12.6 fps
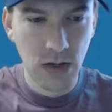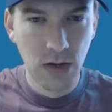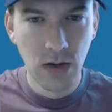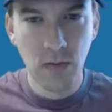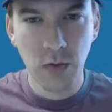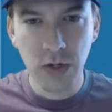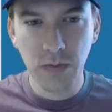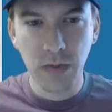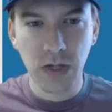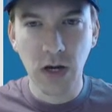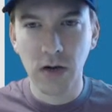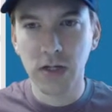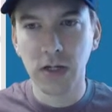bring up the
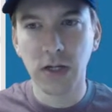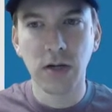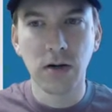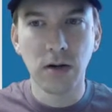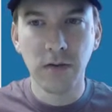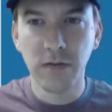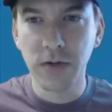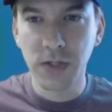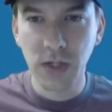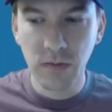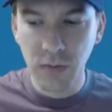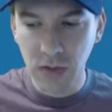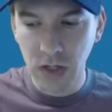calculator. For
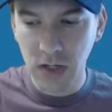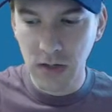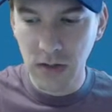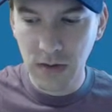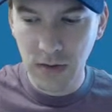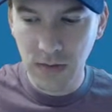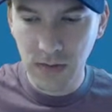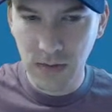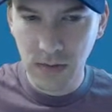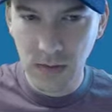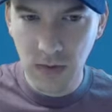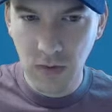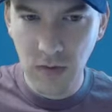example,
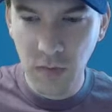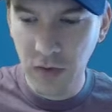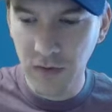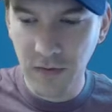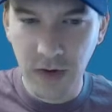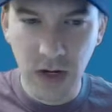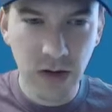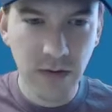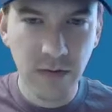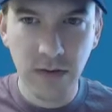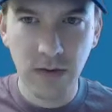3.5